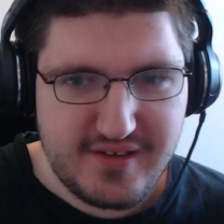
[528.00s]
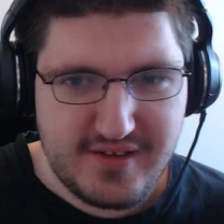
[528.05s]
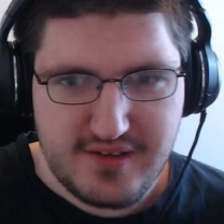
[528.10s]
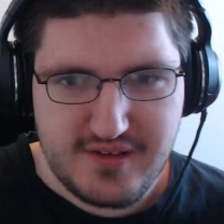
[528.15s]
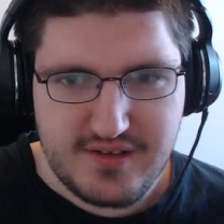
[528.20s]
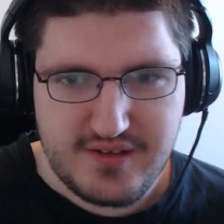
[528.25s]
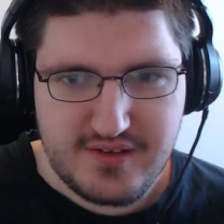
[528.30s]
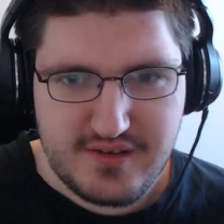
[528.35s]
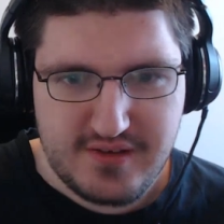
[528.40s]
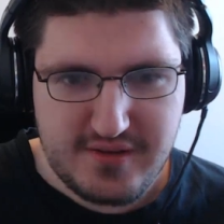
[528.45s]

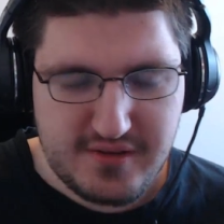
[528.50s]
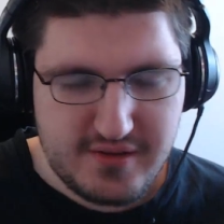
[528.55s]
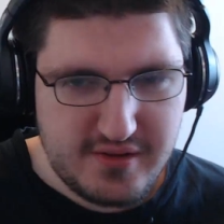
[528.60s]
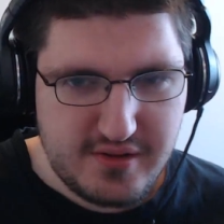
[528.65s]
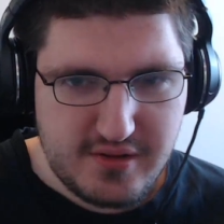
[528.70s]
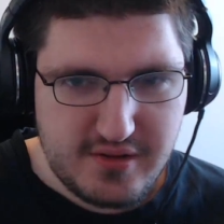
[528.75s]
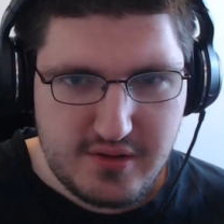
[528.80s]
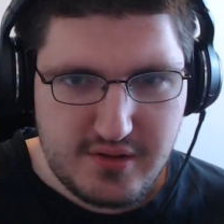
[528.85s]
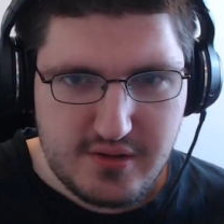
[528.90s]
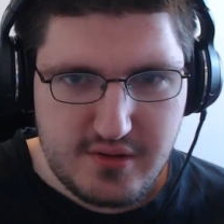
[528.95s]

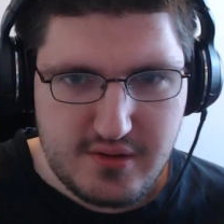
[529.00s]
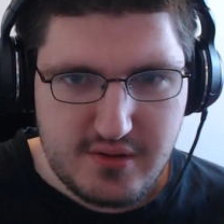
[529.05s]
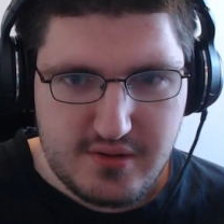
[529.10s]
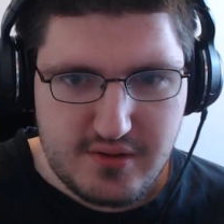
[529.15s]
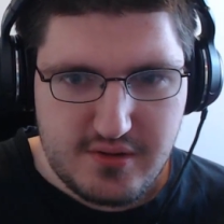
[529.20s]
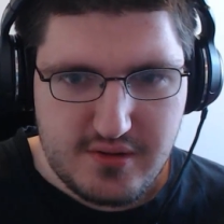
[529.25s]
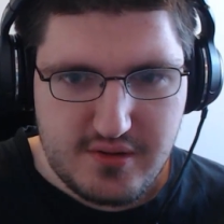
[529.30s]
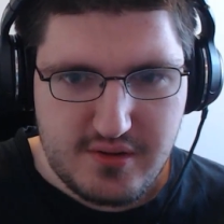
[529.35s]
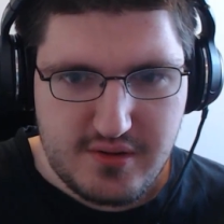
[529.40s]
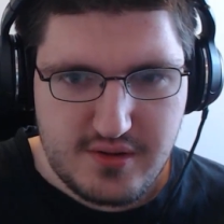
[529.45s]

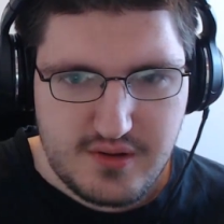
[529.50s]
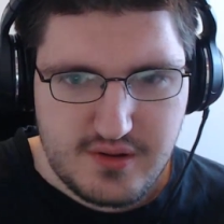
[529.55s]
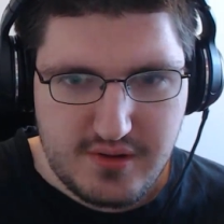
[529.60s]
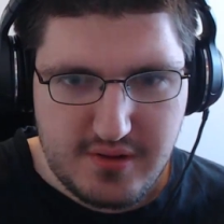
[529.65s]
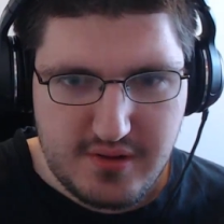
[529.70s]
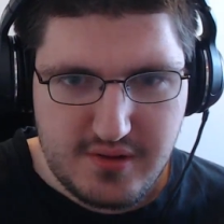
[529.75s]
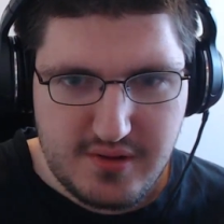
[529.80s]
Nobody speaks.